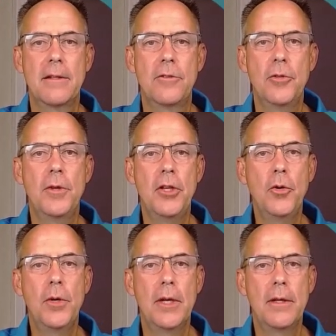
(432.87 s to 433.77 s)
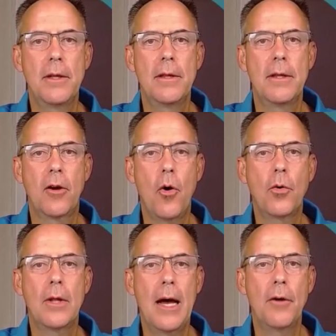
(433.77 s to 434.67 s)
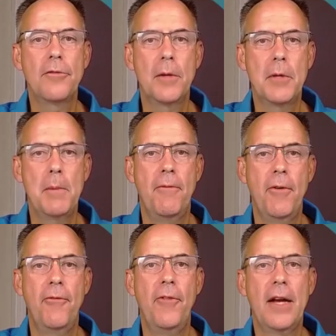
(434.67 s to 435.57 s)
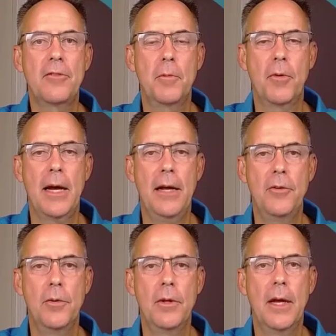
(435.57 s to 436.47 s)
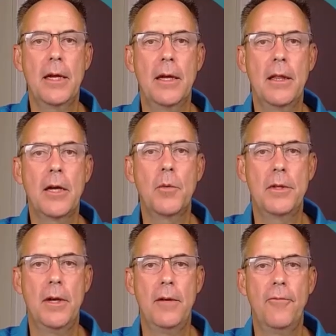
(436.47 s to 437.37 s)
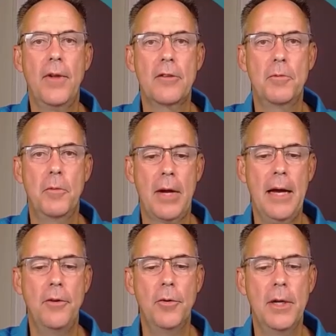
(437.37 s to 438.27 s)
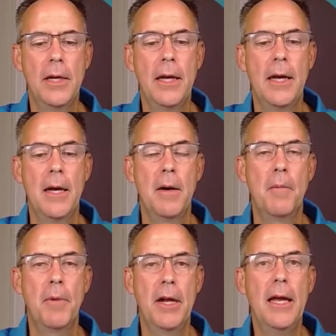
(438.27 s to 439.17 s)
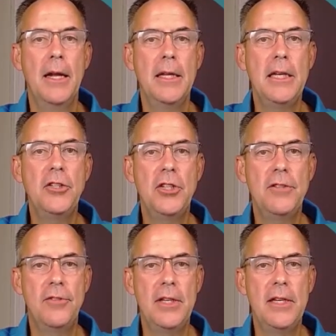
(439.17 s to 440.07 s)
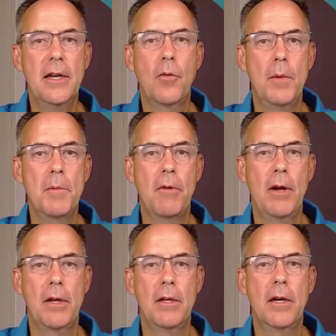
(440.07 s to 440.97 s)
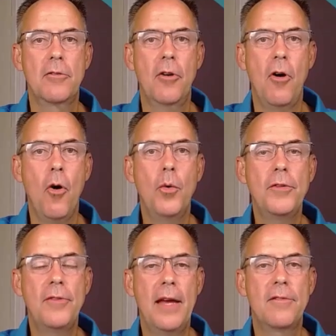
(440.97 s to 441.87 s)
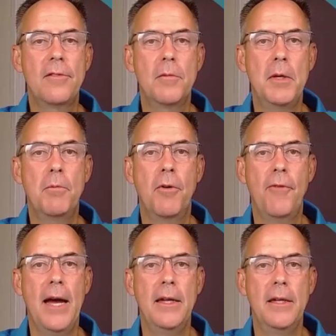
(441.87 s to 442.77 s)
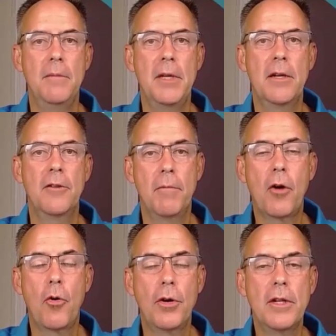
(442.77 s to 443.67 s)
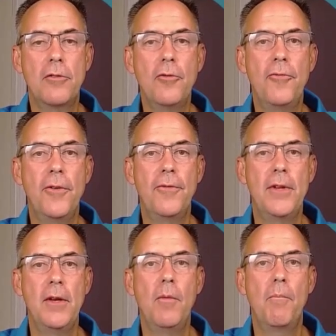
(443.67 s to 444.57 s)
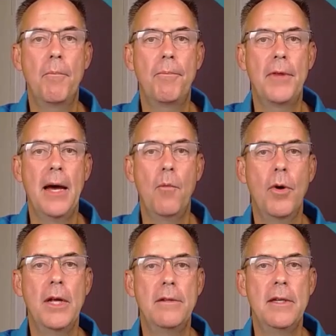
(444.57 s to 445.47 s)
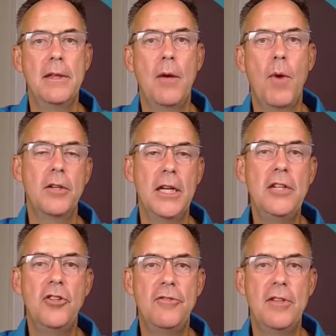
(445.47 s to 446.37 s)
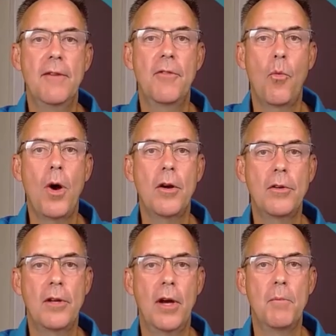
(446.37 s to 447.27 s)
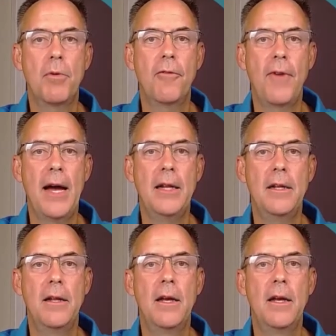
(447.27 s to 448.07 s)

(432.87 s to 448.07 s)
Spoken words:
to the unit, the code allows some type of a flexible conduit, like a liquid type flexible conduit. But an EGC, equipment grounded conductor, always has to be provided, because according to 250.118, they want an EGC of the wire type provided